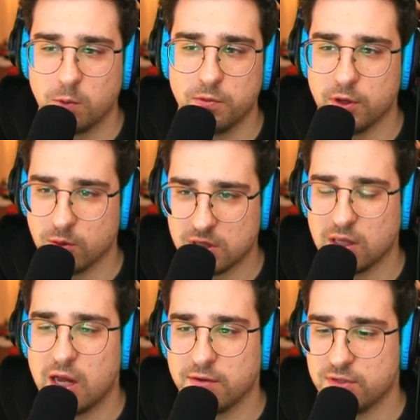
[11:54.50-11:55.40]
There was a
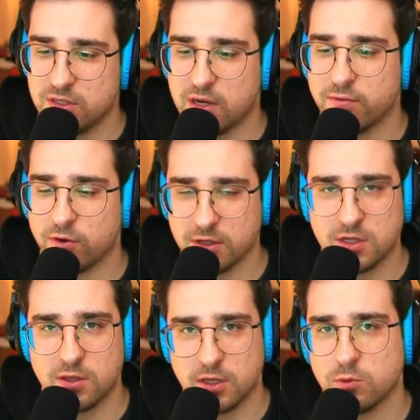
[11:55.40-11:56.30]
lot of stuff for us
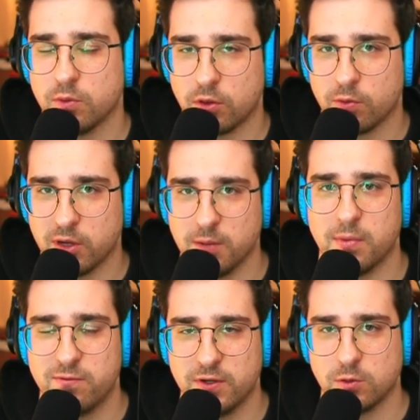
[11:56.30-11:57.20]
to fix with the
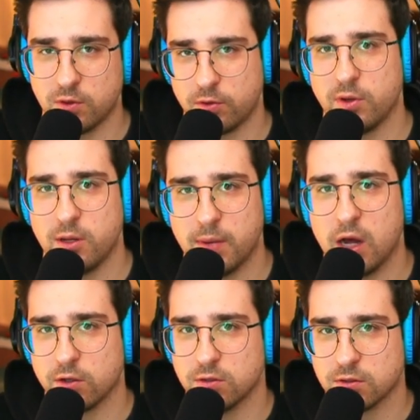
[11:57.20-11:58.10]
3D
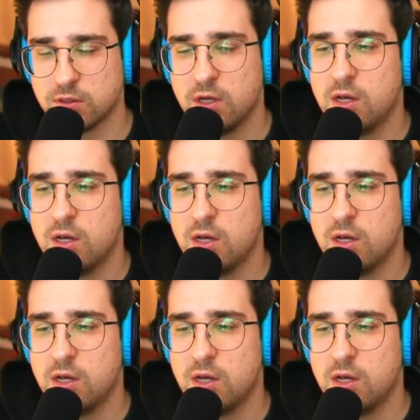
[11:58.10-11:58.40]
models,